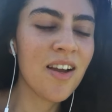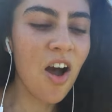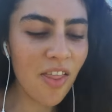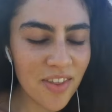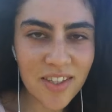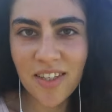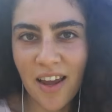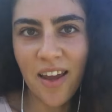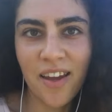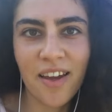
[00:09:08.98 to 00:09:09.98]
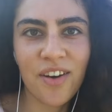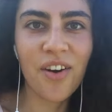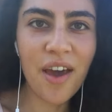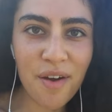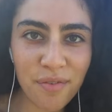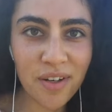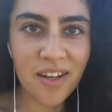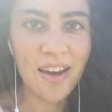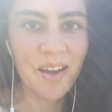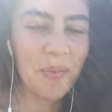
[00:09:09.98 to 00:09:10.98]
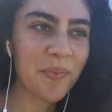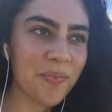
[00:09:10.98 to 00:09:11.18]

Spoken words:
on this day and on every day,